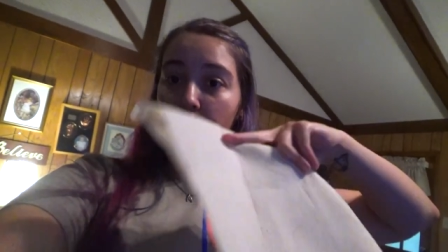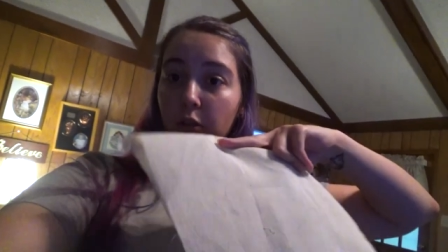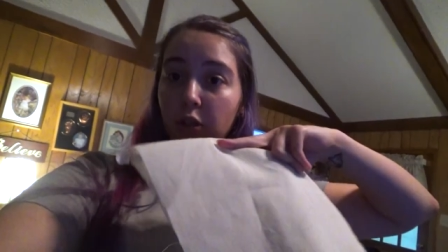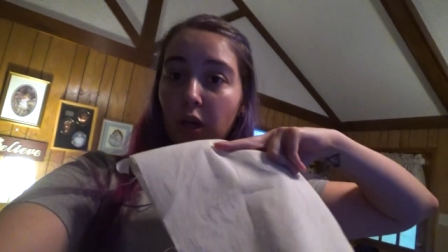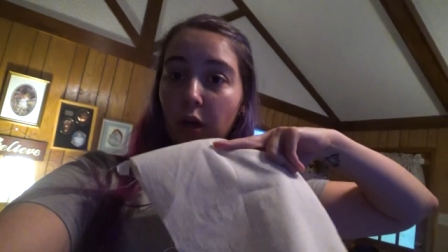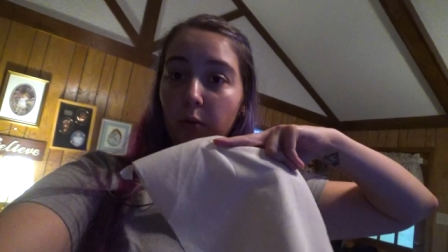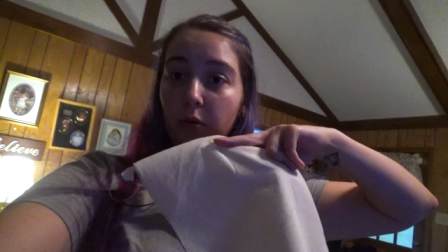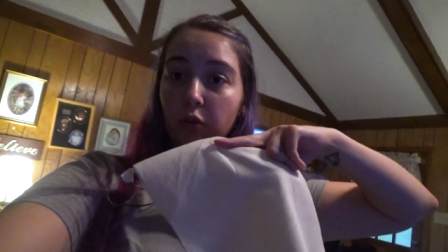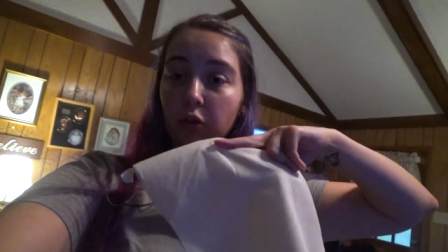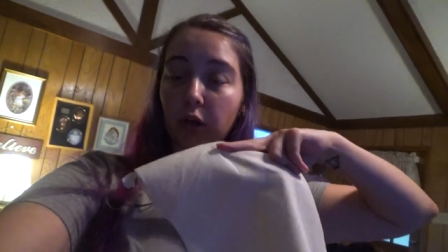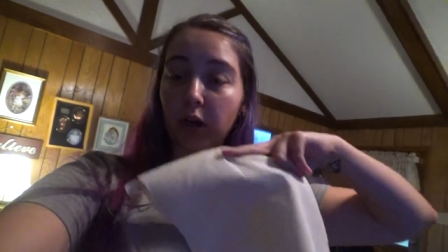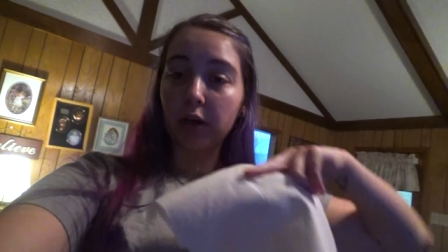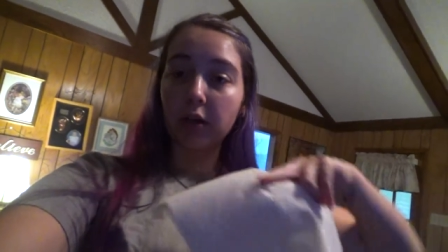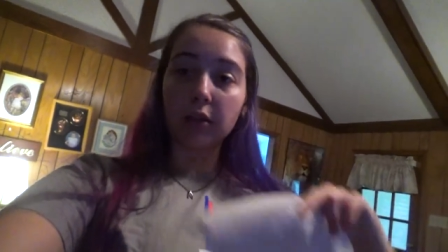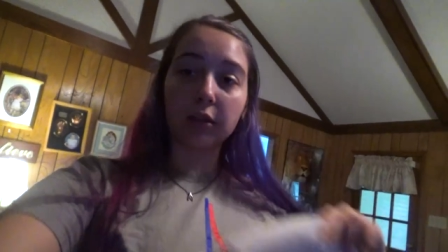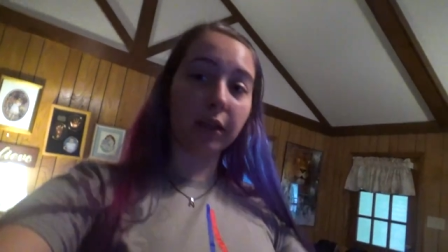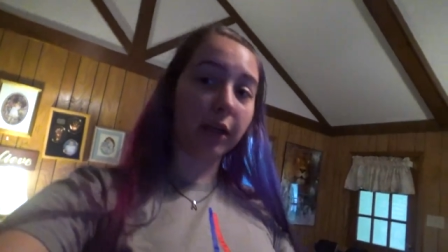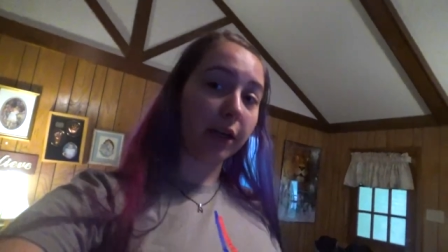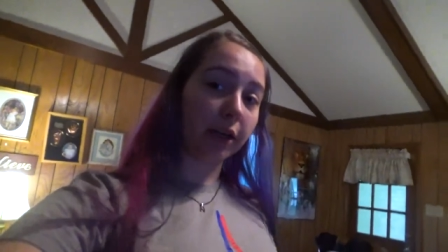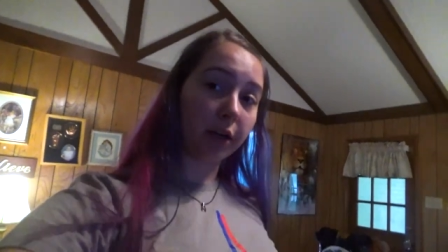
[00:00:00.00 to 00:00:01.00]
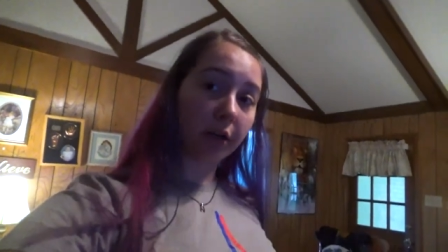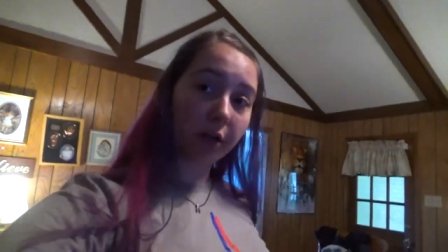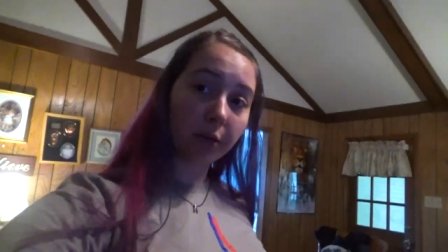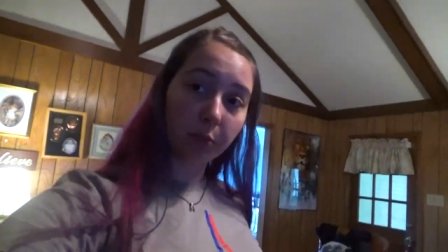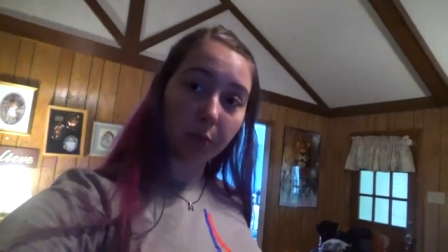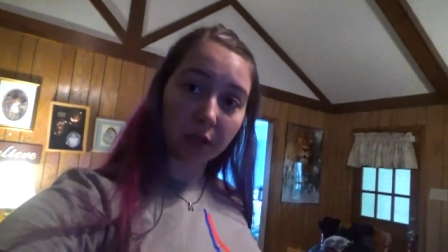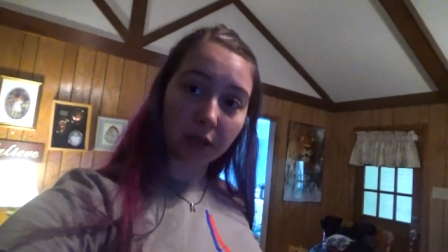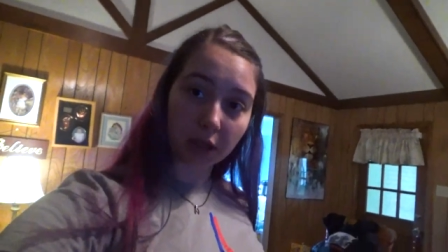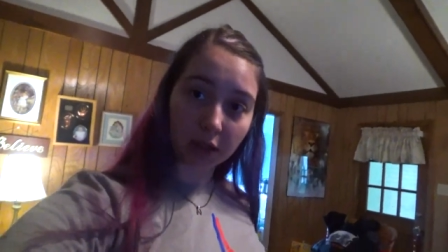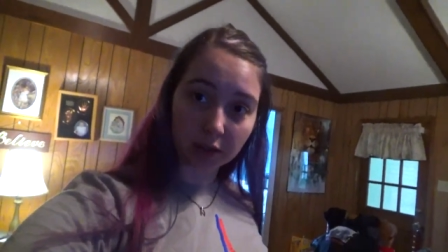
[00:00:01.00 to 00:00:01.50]
which I will try on later
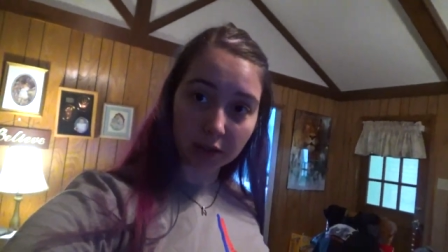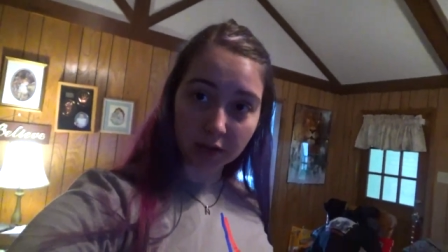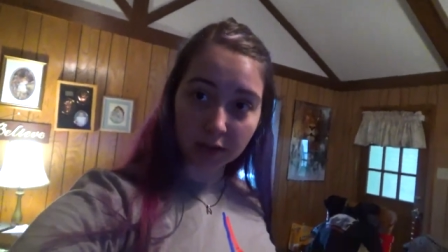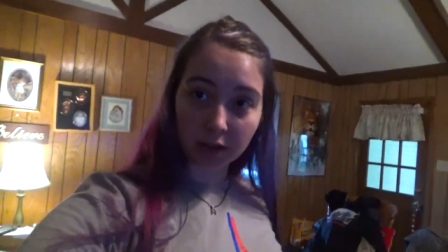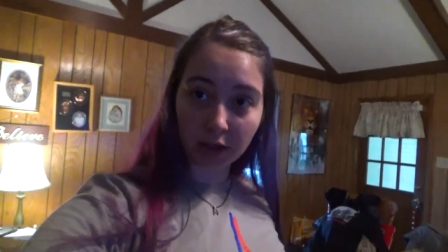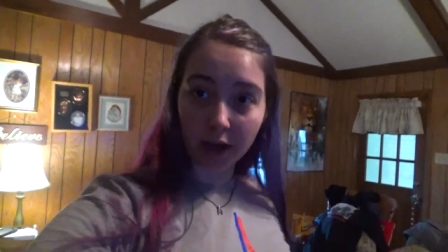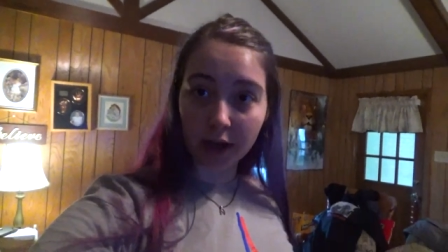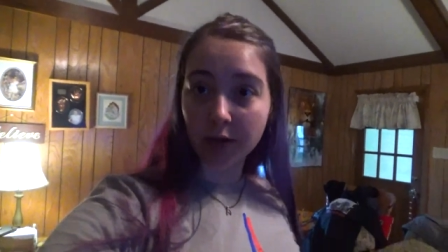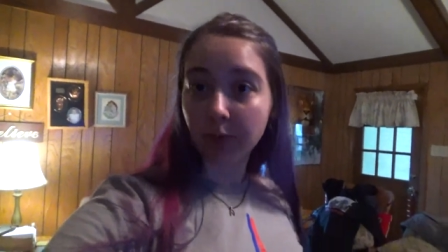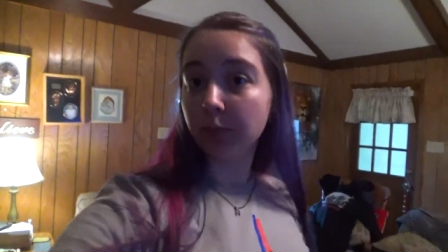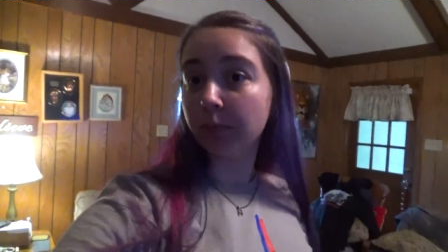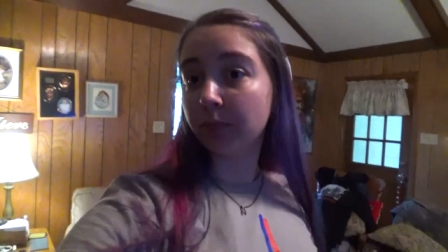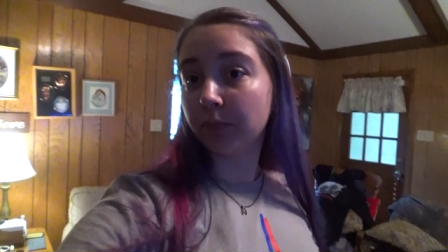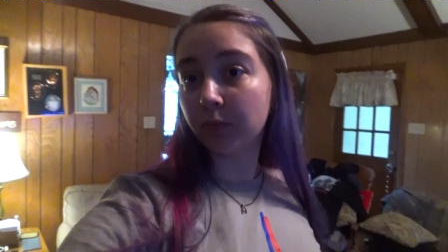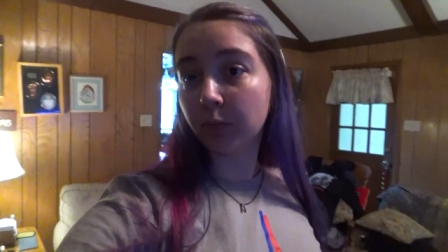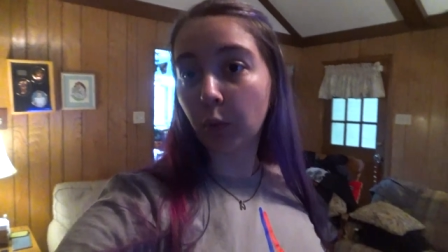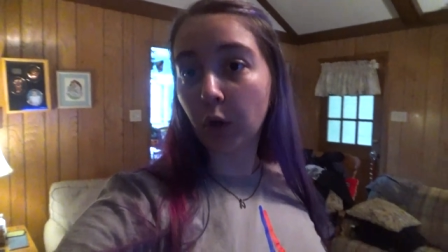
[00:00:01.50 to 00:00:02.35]
because I'm